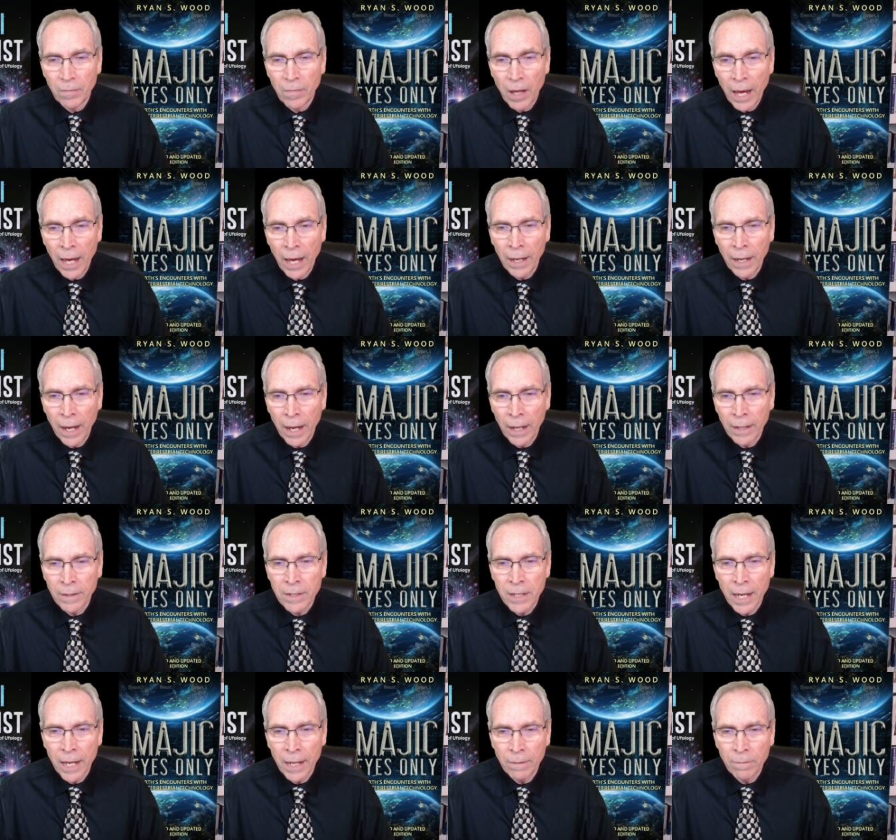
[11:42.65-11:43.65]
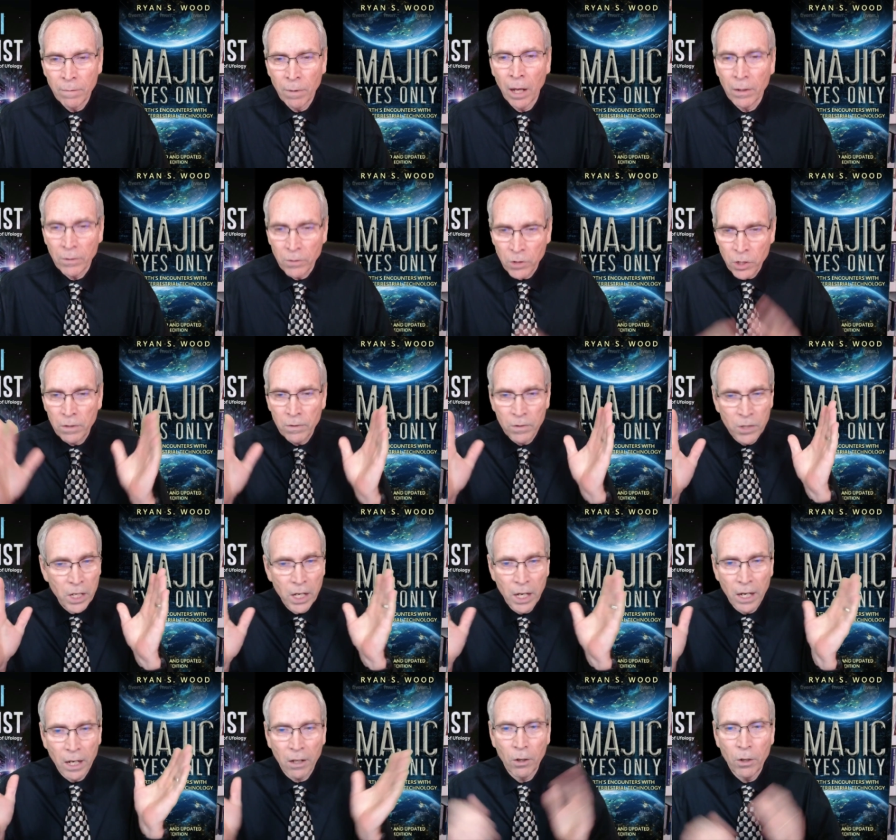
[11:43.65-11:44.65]
and said, well, she
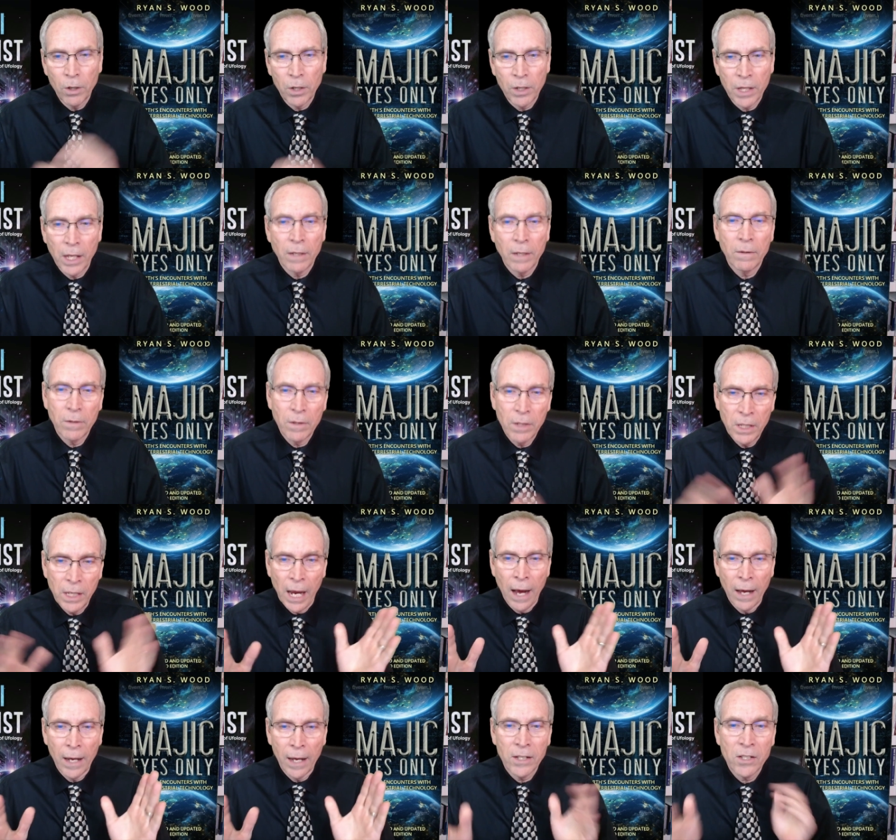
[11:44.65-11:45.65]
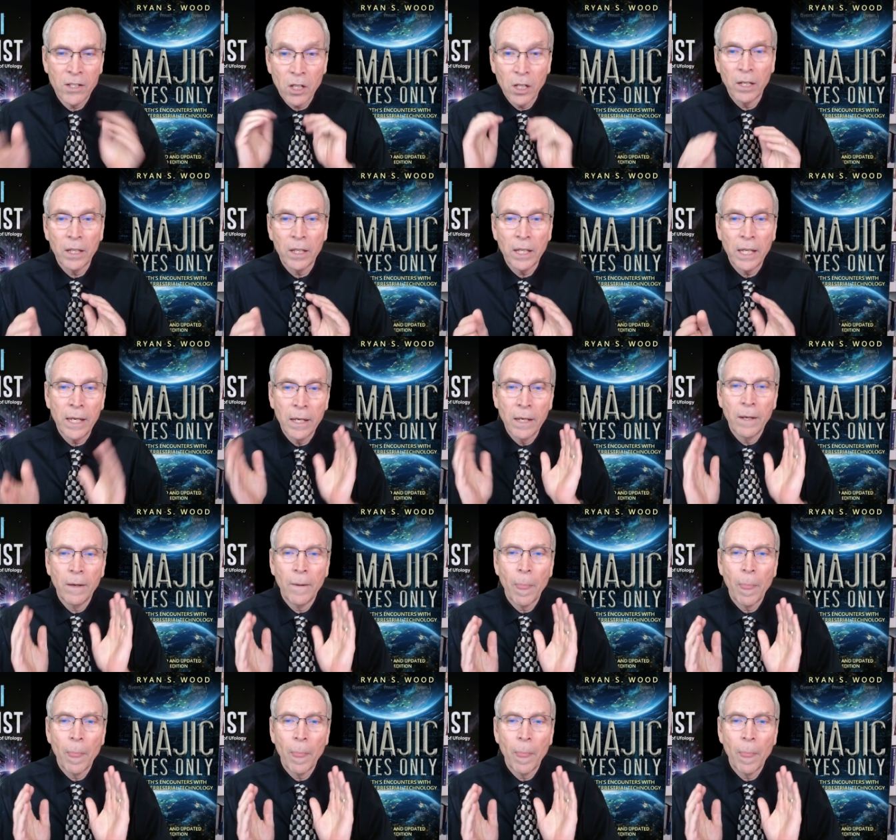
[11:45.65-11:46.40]
concluded that, yeah, it's clearly